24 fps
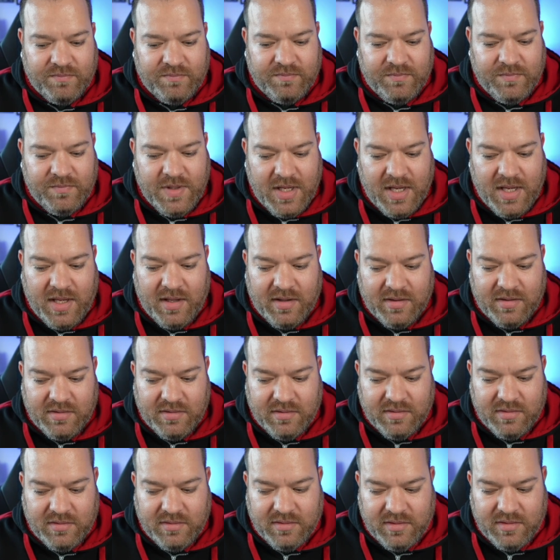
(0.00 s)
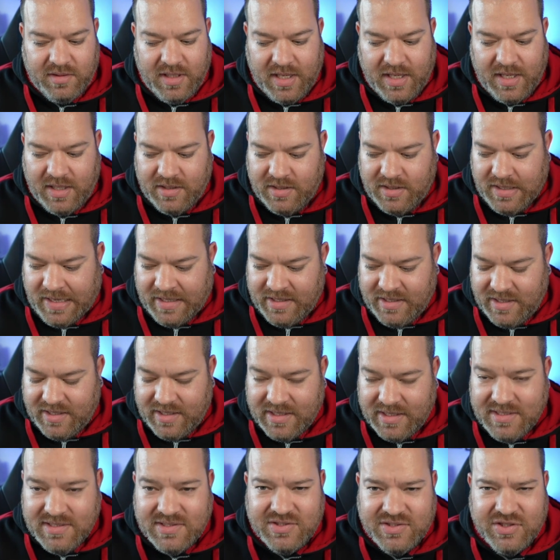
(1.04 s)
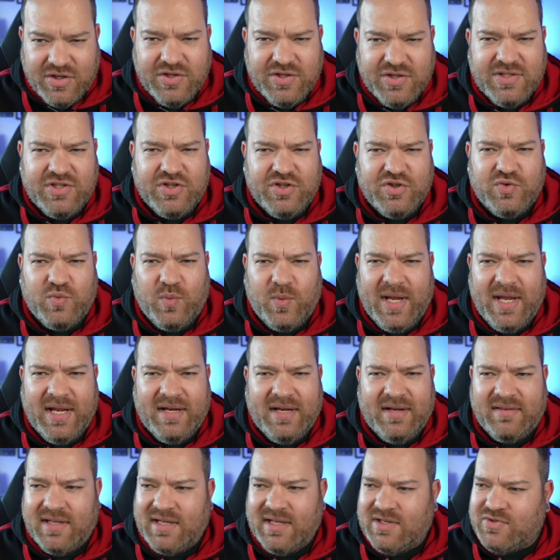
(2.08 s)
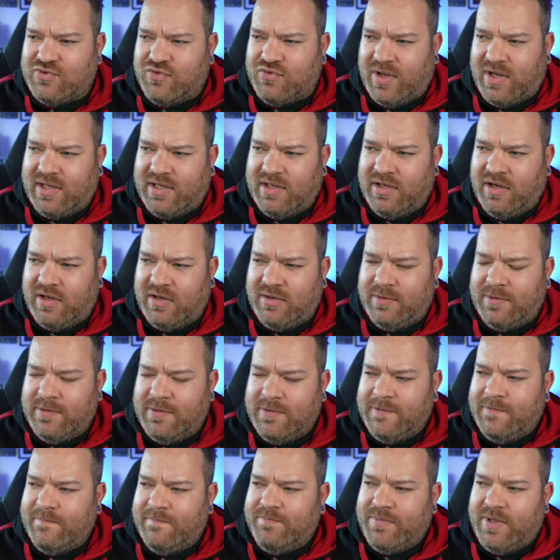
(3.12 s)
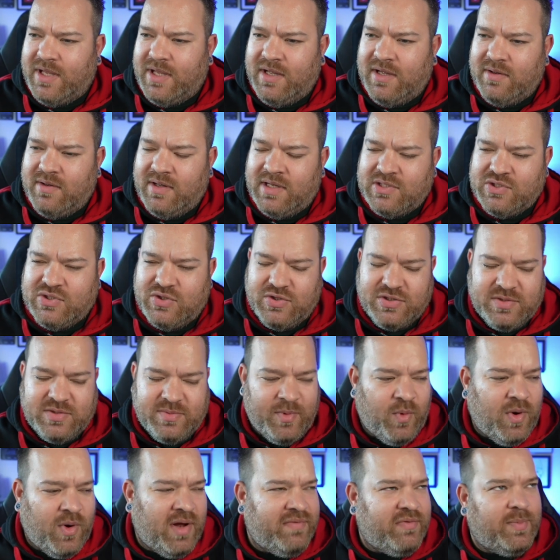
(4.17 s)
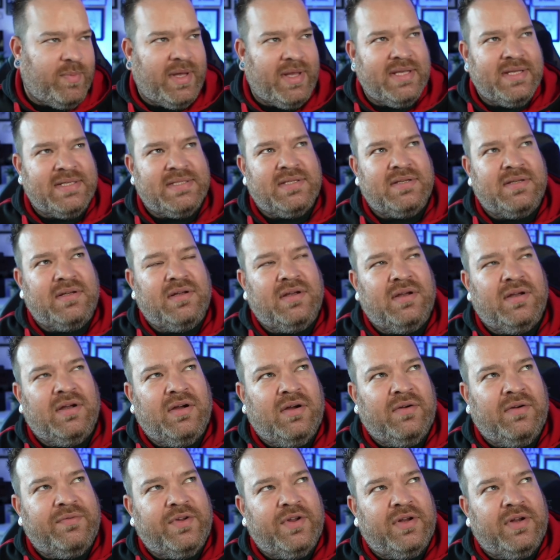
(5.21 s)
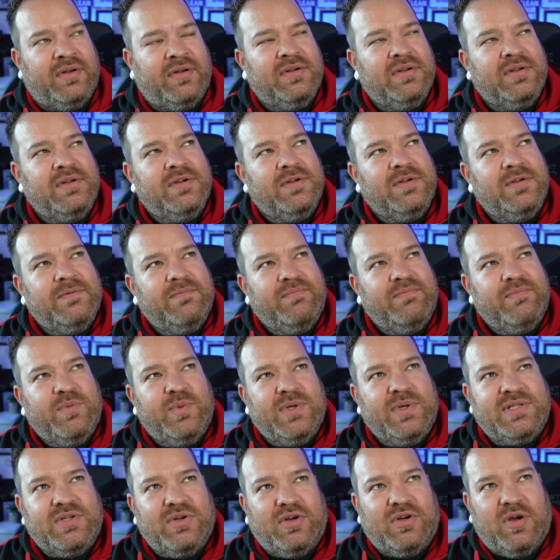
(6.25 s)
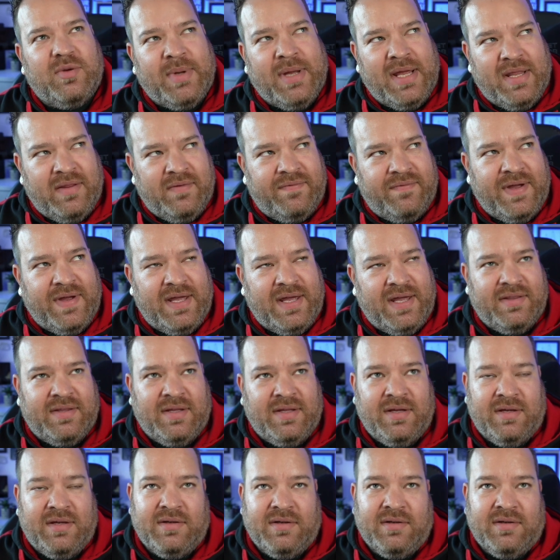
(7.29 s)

Yeah. Yeah, and it's such weird things, right? You know, I talk to my wife about this often. We talk about the fact that